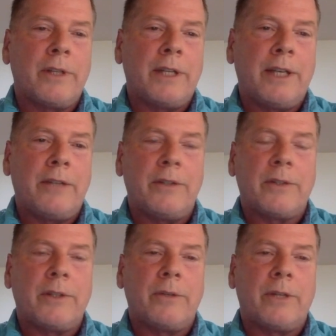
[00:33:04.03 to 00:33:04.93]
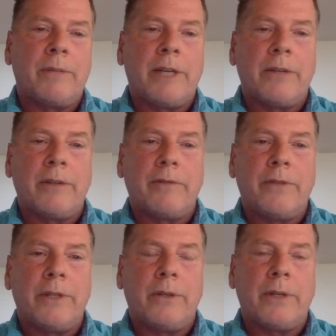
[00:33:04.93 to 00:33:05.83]
of the agency when I'm out in the
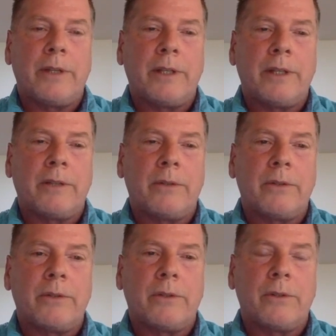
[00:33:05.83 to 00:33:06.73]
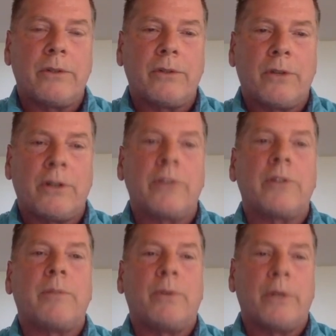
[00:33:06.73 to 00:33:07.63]
field, I think there's strong
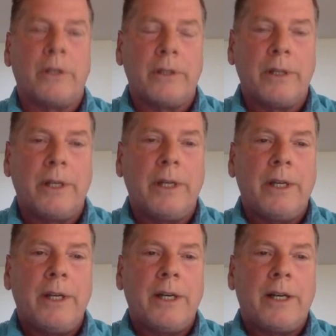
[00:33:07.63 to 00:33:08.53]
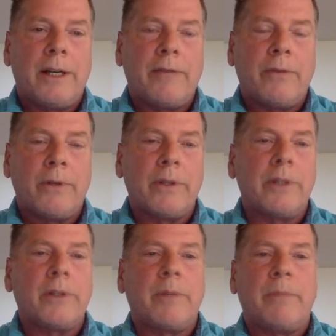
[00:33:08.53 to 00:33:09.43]
support for
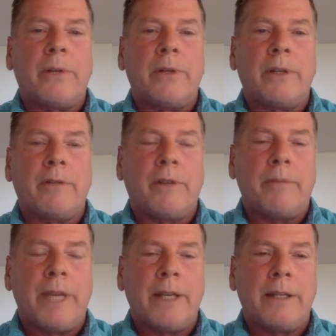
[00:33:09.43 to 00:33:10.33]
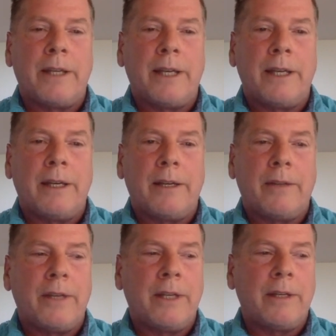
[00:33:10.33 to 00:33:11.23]
this component of our mandate. I
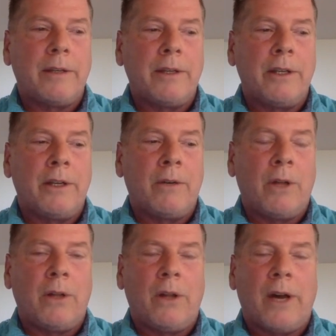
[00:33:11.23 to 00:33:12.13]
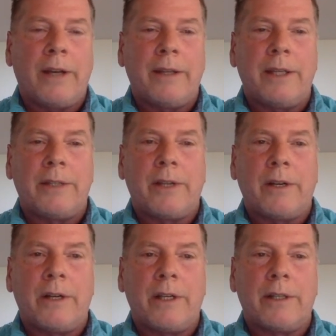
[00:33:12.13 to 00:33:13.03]
think, a lot of these
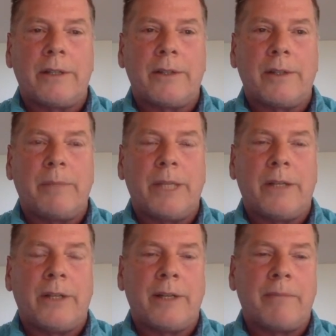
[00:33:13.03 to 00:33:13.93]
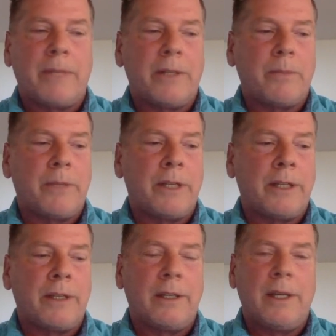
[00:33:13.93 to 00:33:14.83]
areas the BLM has
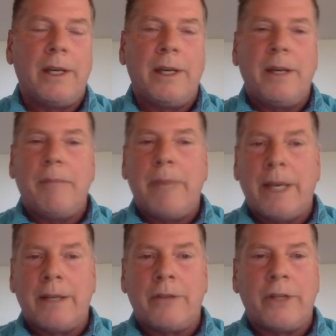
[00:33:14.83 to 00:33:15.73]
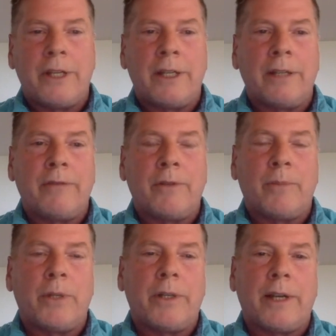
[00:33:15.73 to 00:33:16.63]
been managing for
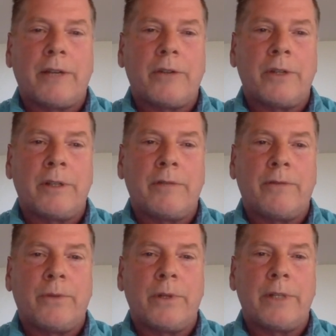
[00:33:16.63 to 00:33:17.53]
protection for